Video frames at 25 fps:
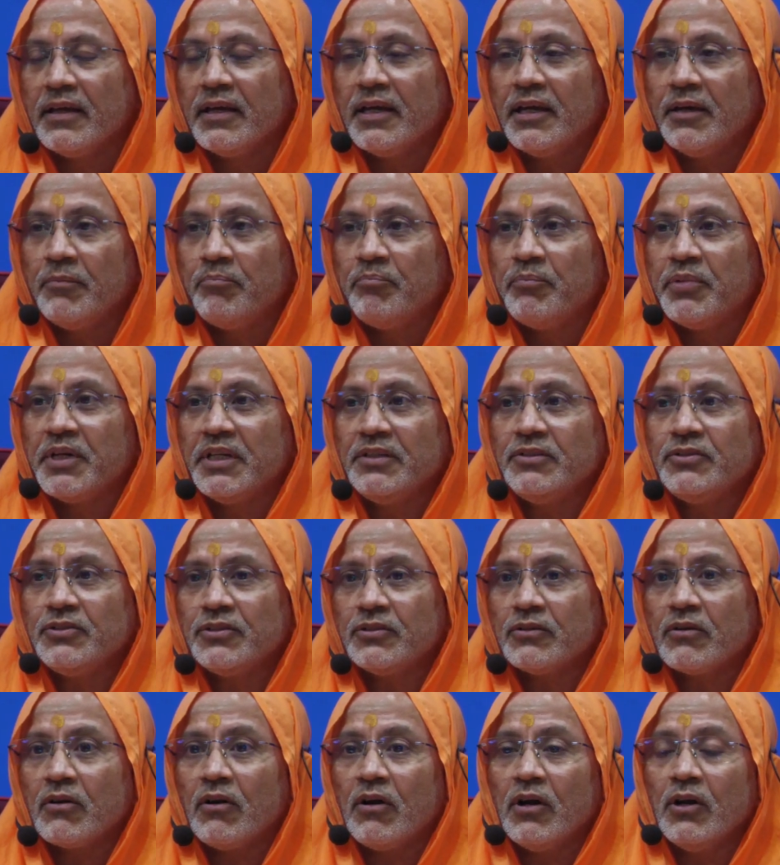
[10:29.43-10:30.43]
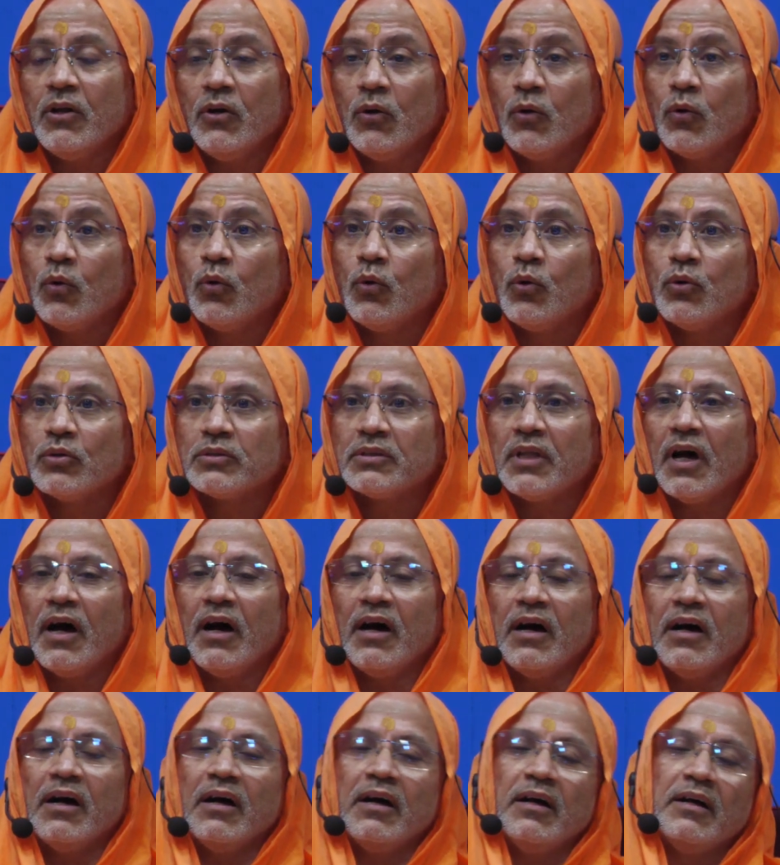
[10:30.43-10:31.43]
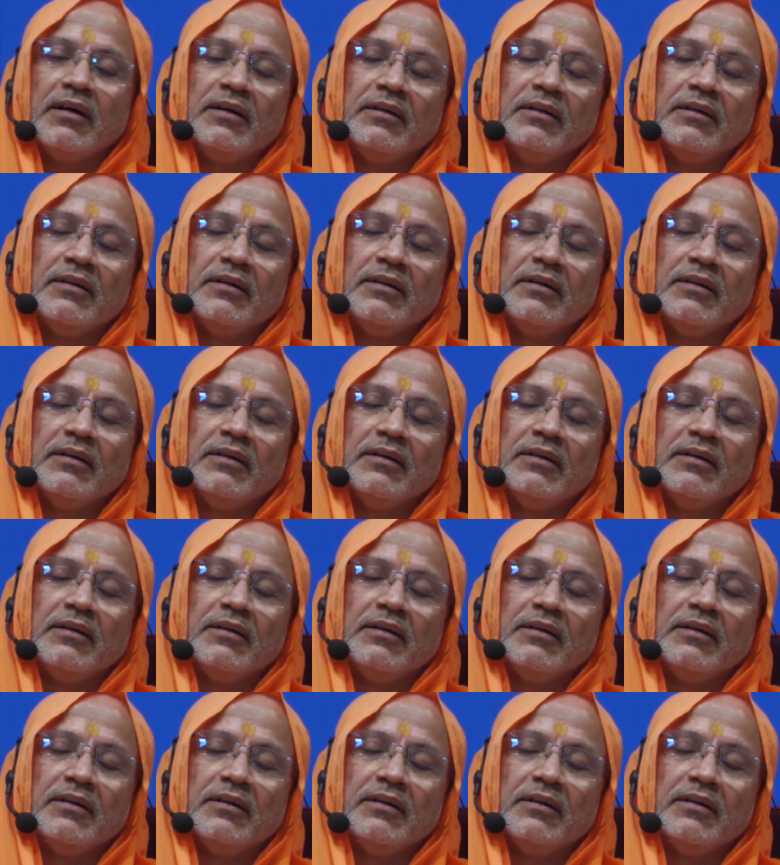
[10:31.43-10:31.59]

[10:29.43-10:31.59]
a priest called Hota.